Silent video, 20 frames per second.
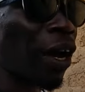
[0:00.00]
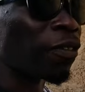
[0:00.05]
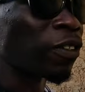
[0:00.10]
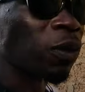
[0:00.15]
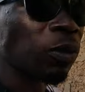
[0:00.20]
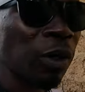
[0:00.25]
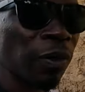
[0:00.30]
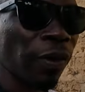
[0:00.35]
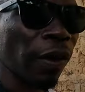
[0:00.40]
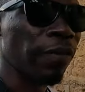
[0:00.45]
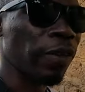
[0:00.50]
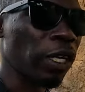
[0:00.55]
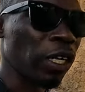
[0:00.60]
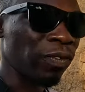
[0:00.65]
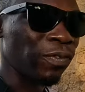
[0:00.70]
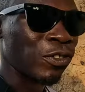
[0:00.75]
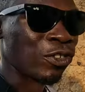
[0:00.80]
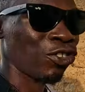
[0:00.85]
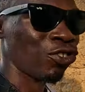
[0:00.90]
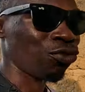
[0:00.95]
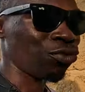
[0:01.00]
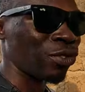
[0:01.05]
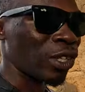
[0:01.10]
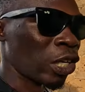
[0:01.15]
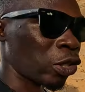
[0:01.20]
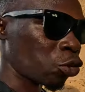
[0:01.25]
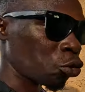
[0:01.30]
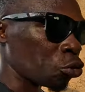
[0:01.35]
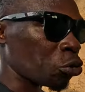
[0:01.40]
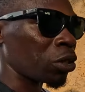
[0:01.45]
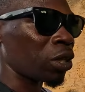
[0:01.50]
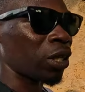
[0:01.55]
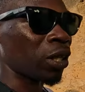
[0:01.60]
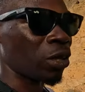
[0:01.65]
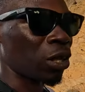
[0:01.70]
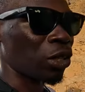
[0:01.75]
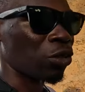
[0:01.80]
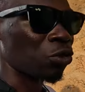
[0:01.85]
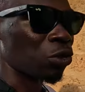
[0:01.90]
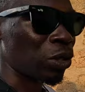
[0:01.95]
have seventy-five dollars for you. I told her
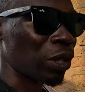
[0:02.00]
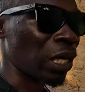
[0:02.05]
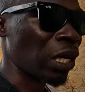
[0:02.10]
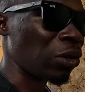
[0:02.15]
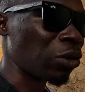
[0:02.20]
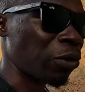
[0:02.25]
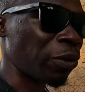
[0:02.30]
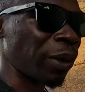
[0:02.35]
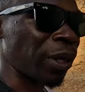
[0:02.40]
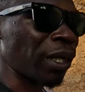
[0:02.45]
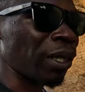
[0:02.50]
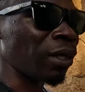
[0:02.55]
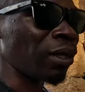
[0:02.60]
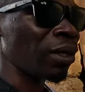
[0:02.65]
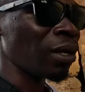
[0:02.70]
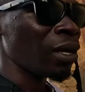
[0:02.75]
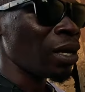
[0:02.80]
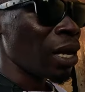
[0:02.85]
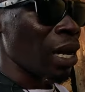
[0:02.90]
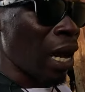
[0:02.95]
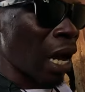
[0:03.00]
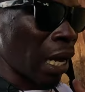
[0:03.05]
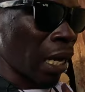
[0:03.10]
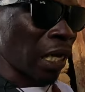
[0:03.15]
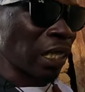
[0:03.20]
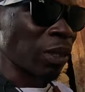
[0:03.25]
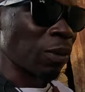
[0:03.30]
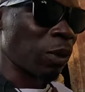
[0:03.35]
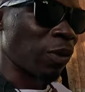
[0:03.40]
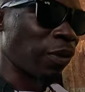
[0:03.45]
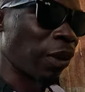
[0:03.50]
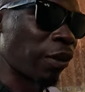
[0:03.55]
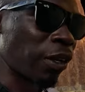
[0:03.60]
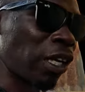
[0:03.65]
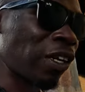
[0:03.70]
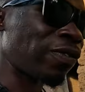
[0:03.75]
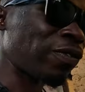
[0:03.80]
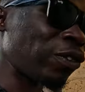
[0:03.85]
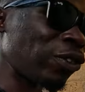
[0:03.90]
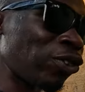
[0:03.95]
I told her that already. I got seventy-five
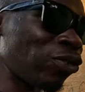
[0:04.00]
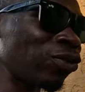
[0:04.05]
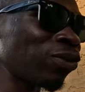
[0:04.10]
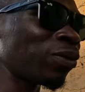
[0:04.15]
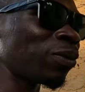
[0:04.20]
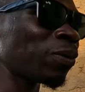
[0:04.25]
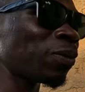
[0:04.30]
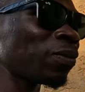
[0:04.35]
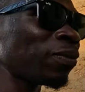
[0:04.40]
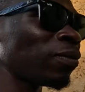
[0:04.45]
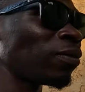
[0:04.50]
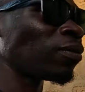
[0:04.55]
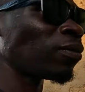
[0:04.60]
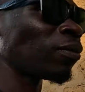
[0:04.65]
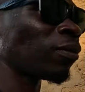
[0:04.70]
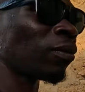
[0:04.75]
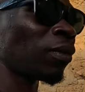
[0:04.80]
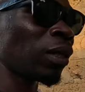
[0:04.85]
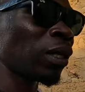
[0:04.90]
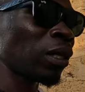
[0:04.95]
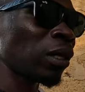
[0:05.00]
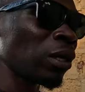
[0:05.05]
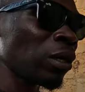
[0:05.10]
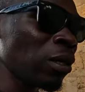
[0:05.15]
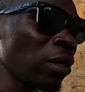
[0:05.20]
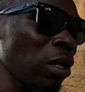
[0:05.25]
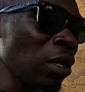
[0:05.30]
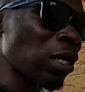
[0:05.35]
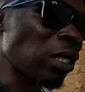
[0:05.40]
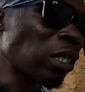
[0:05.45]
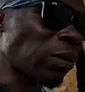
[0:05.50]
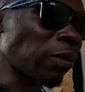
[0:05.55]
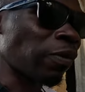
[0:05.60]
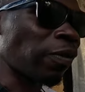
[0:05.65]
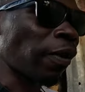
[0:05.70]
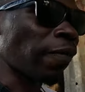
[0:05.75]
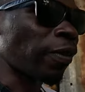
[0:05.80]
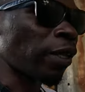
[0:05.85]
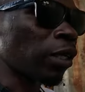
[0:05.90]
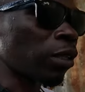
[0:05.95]
dollars for you. The
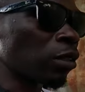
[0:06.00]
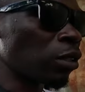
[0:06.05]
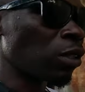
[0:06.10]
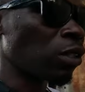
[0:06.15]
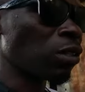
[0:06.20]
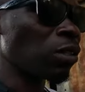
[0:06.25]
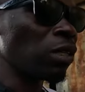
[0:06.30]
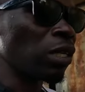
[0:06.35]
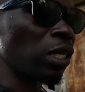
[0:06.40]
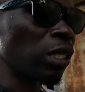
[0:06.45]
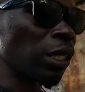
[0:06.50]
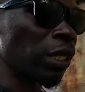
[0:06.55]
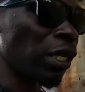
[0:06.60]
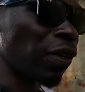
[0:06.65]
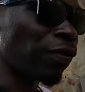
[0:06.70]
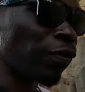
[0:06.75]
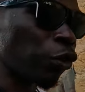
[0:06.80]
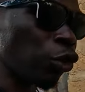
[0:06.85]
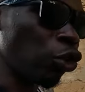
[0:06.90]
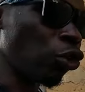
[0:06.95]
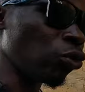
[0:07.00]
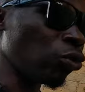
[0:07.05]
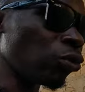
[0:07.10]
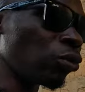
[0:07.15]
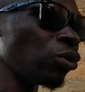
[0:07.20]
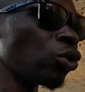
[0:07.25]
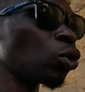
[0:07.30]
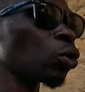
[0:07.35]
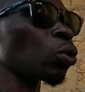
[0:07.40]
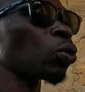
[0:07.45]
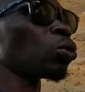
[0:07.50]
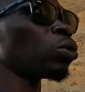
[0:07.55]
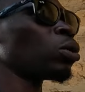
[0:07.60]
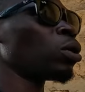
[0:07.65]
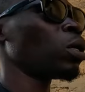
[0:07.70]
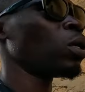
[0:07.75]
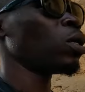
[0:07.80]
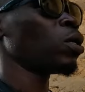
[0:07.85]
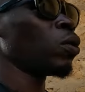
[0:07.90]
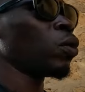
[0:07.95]
seventy-five dollars is here for you. So
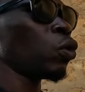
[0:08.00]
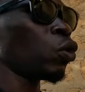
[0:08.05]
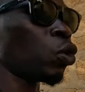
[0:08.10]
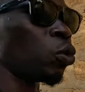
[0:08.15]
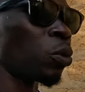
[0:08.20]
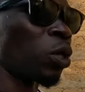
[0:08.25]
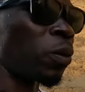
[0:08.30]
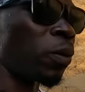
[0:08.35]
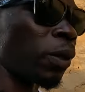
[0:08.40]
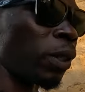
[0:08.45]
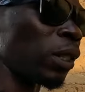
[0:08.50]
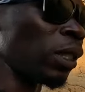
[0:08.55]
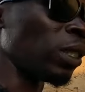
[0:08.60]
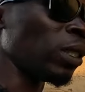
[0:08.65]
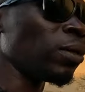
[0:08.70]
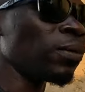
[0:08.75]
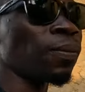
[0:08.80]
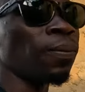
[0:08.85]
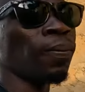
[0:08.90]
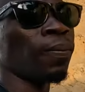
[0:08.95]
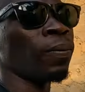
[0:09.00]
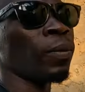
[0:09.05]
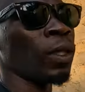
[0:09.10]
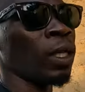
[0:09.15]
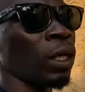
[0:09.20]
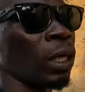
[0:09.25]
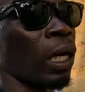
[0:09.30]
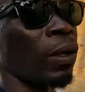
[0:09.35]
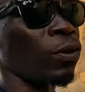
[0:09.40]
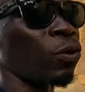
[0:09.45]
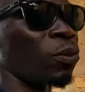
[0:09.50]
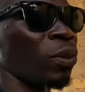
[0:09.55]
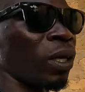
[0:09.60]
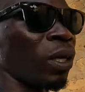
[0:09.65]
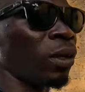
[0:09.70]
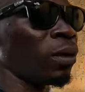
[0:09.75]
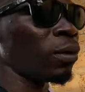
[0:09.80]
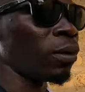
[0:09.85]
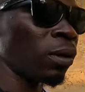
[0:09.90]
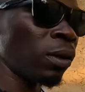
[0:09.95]
tomorrow morning, come to
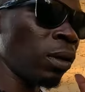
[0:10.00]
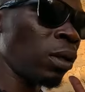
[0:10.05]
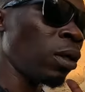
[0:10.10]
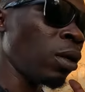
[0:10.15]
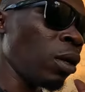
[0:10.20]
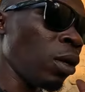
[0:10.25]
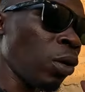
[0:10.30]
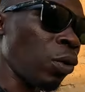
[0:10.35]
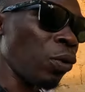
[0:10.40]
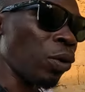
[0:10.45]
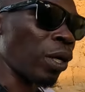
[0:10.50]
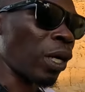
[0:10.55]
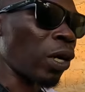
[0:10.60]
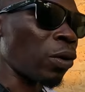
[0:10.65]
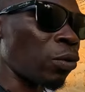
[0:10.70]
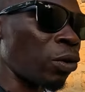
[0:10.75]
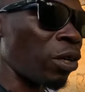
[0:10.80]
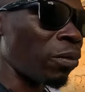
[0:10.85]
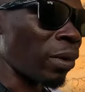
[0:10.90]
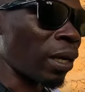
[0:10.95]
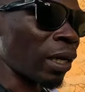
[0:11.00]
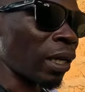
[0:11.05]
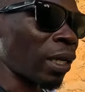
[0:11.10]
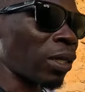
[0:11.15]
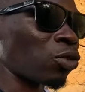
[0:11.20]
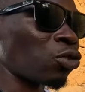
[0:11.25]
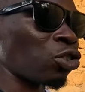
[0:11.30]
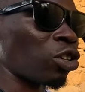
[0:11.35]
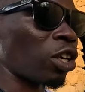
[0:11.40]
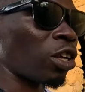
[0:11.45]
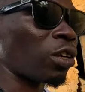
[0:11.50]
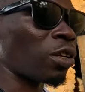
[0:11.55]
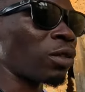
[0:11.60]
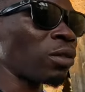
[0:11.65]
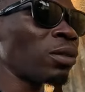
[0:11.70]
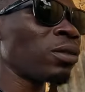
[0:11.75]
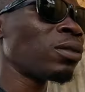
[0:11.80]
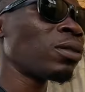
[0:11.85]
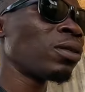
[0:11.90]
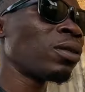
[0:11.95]
me. You and I go in the market together.
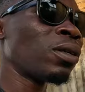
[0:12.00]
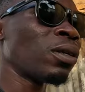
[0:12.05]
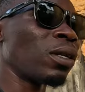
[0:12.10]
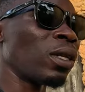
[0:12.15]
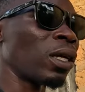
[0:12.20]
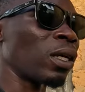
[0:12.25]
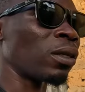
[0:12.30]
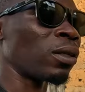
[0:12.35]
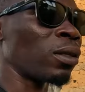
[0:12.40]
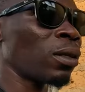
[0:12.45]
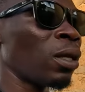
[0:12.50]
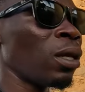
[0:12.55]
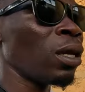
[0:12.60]
Then